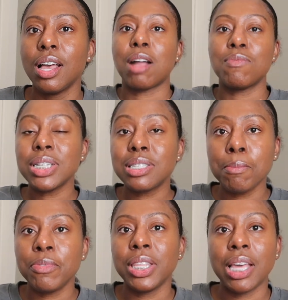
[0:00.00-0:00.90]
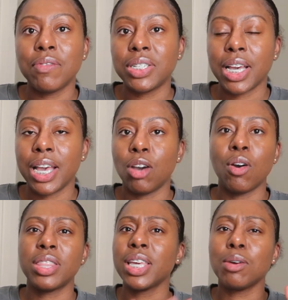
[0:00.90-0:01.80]
I read something the other day, or
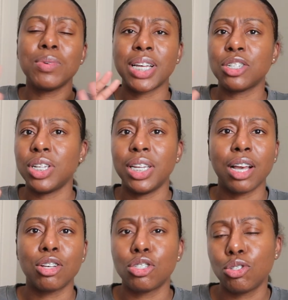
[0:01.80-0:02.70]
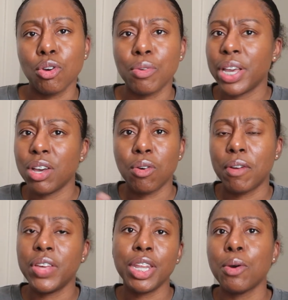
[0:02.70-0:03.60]
I think it was actually like a story or
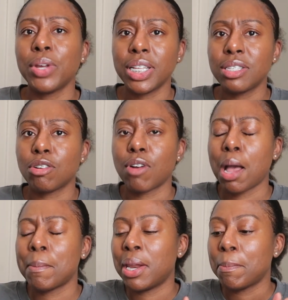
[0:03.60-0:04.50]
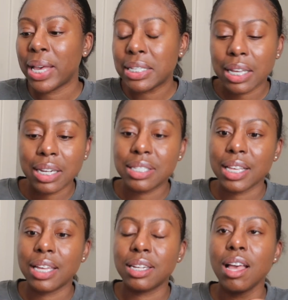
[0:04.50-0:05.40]
a video on Instagram, and it basically
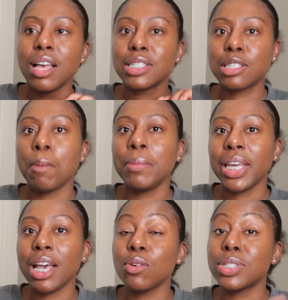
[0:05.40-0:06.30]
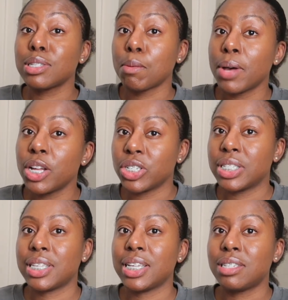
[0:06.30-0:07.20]
said somebody else's
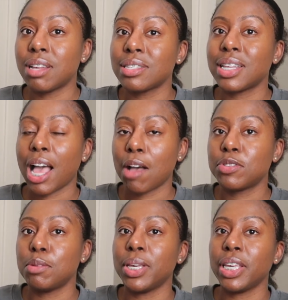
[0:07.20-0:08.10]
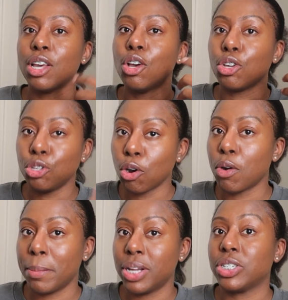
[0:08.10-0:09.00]
emergency doesn't have to be
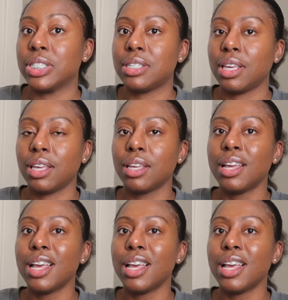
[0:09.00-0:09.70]
your emergency.